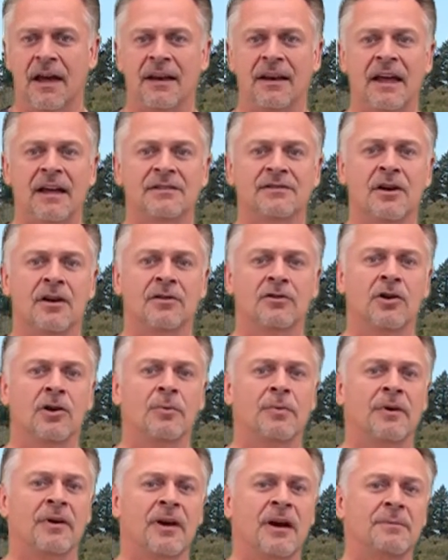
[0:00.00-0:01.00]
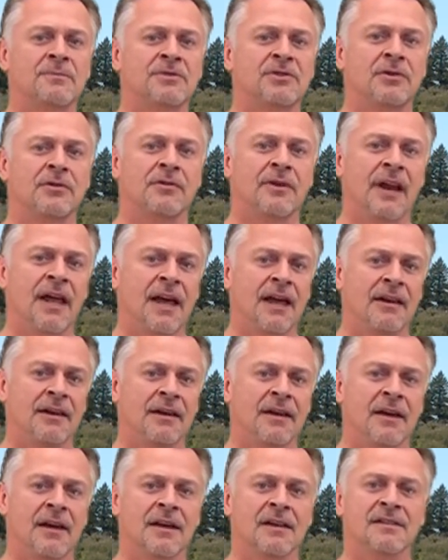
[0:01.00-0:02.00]
And as October comes to an
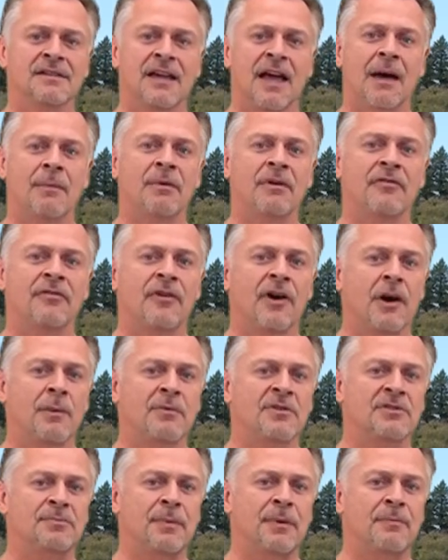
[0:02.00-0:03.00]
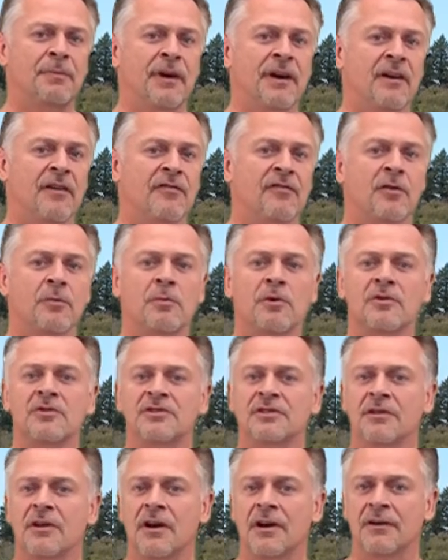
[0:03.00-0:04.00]
end, salmon farmers prepare for more
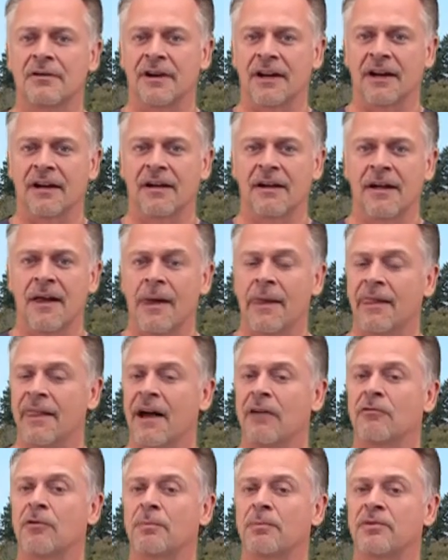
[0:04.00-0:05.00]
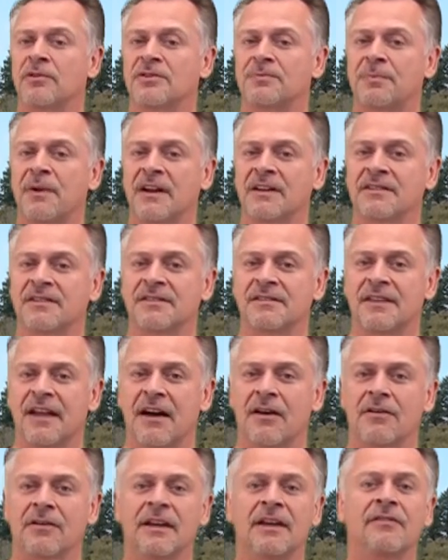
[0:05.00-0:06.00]
slaughtering. That will push prices
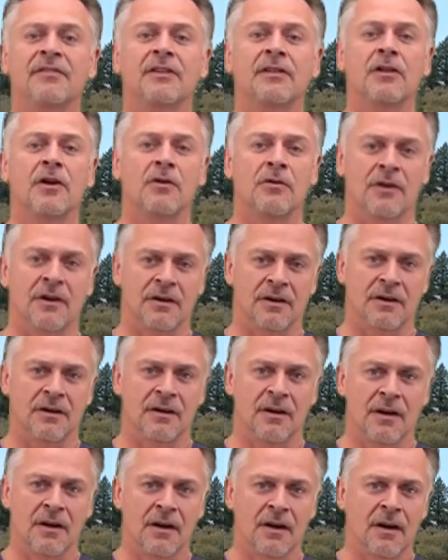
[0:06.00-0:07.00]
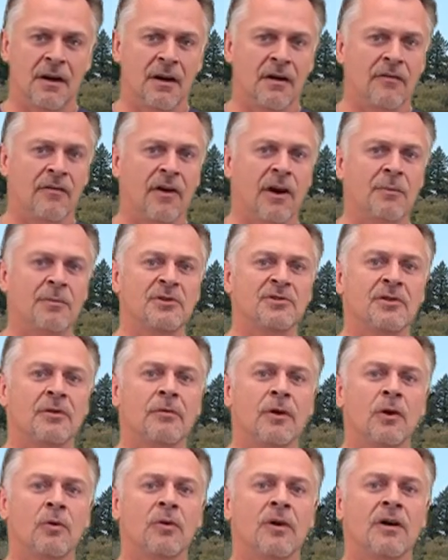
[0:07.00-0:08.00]
down even lower. Farmers are
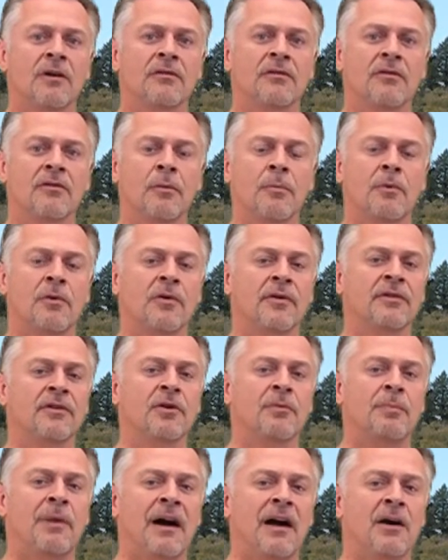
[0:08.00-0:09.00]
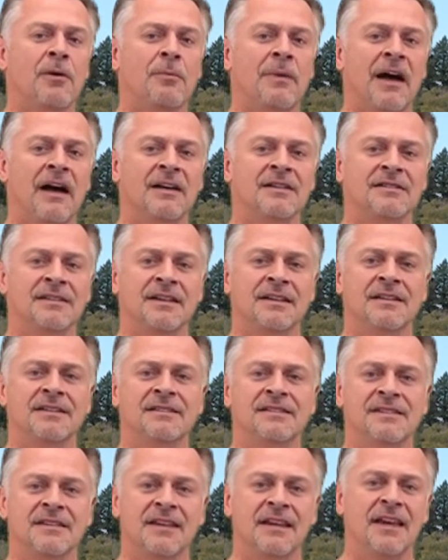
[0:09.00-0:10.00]
required to report their biomass in
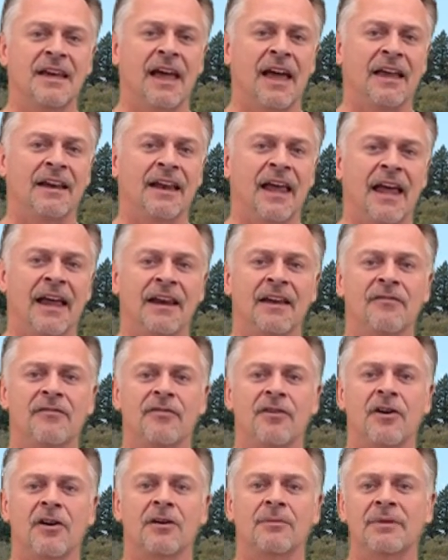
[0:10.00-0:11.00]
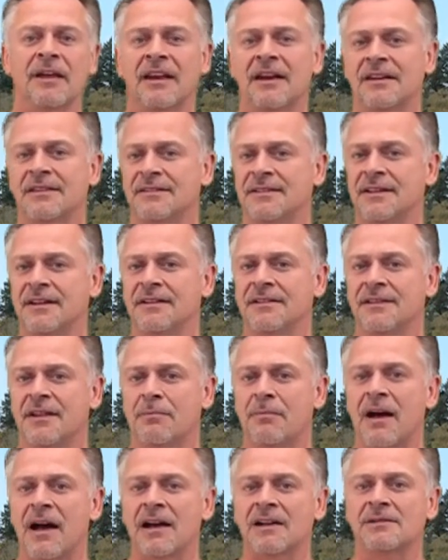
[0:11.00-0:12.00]
sea, and any farm that exceeds
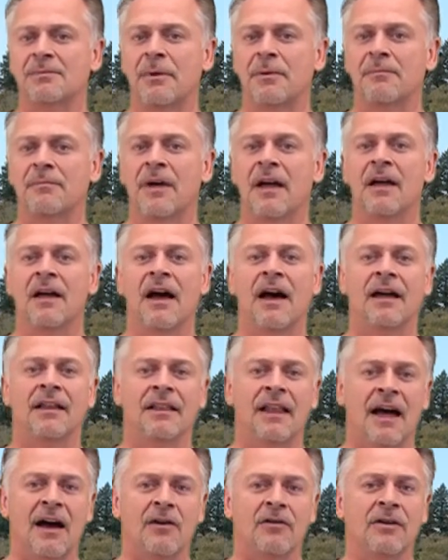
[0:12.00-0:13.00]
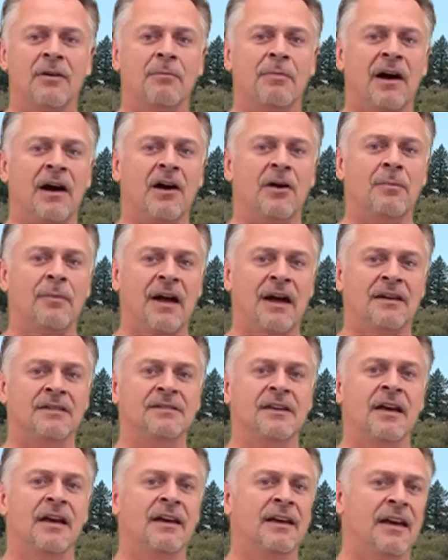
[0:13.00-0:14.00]
the maximum allowed
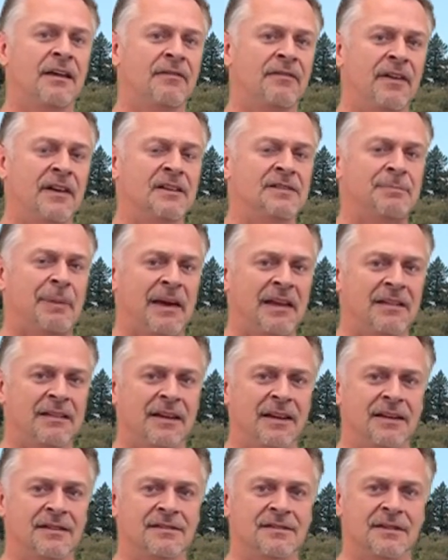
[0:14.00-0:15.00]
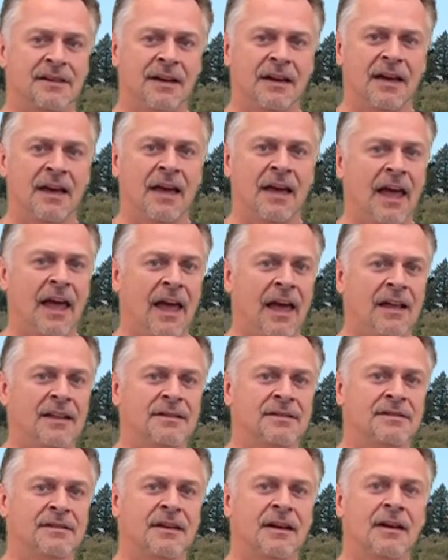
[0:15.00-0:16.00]
biomass can face penalties.
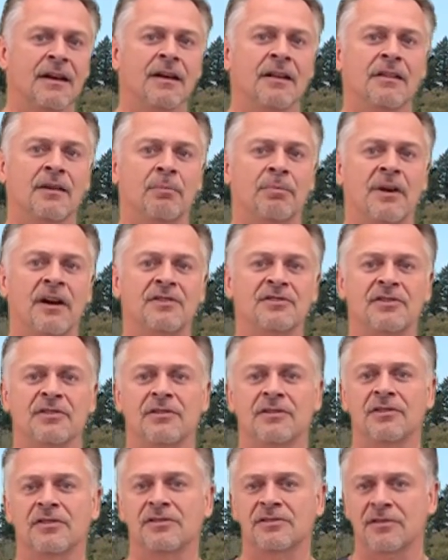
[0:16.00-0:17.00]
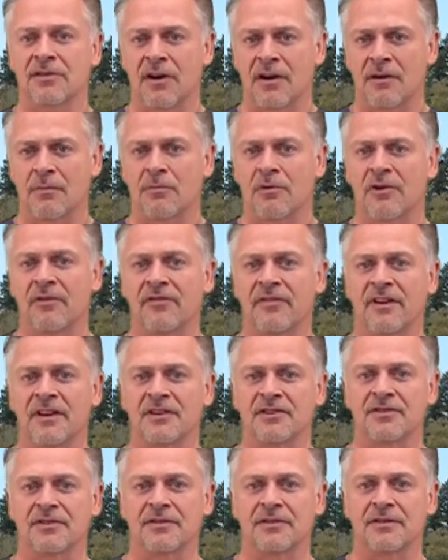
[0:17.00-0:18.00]
Hence, the pressure to slaughter more
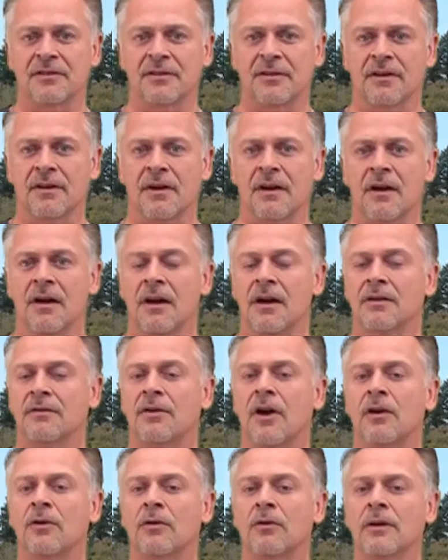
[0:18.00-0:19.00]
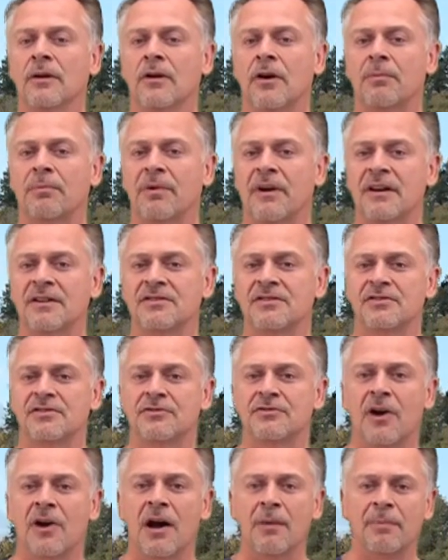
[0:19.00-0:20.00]
fish. Not only are
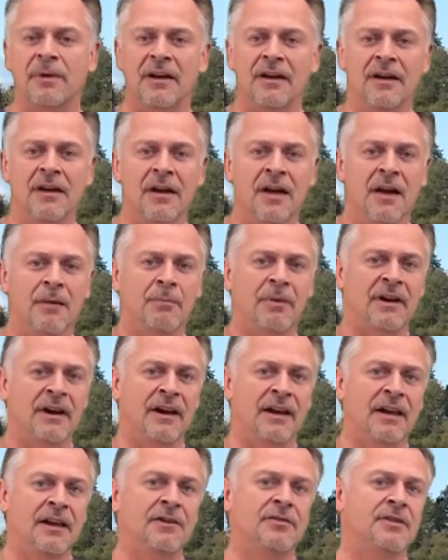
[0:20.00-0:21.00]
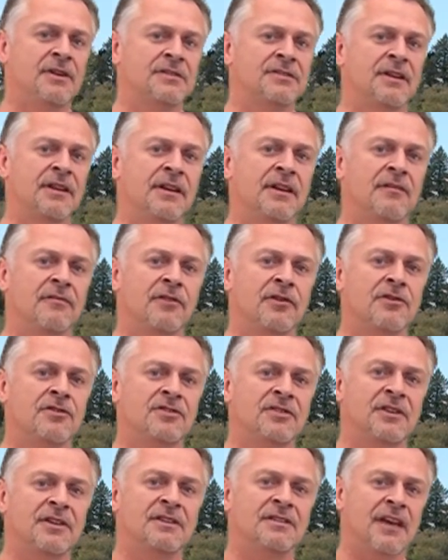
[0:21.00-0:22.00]
prices dropping, but an interesting
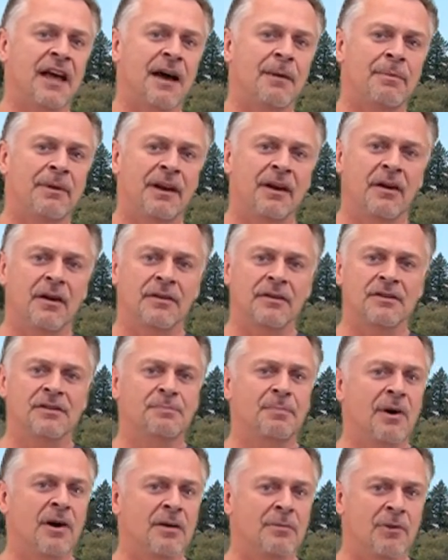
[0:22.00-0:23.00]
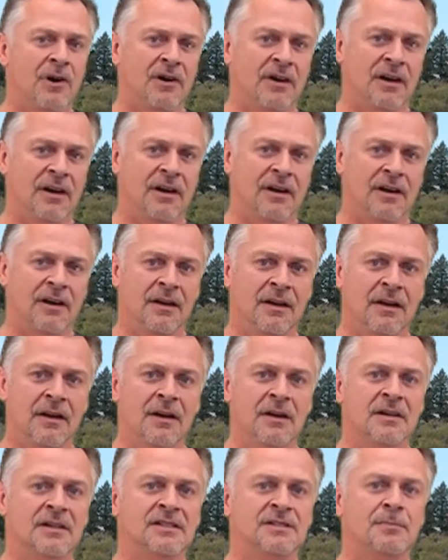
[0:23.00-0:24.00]
inversion is happening on the spot market.
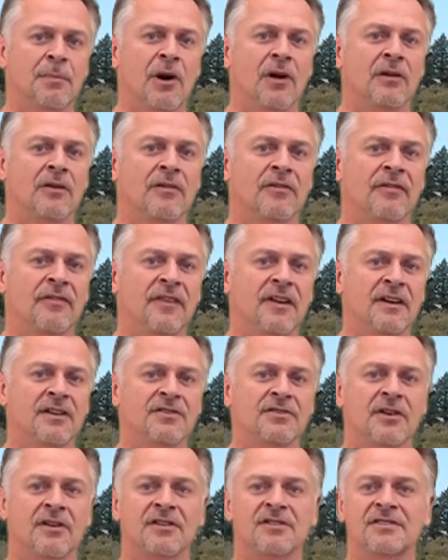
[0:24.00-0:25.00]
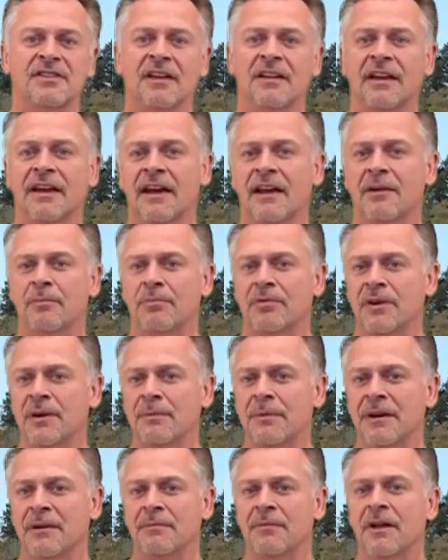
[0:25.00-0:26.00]
Smaller fish are selling at a
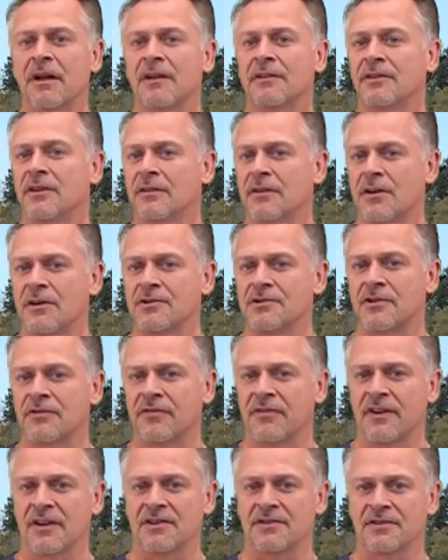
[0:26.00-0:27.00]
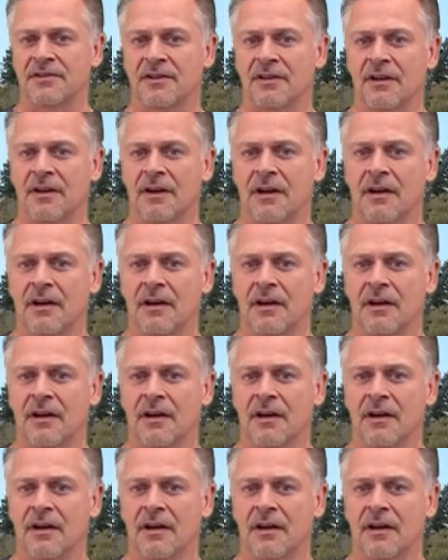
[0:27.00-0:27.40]
premium to larger fish.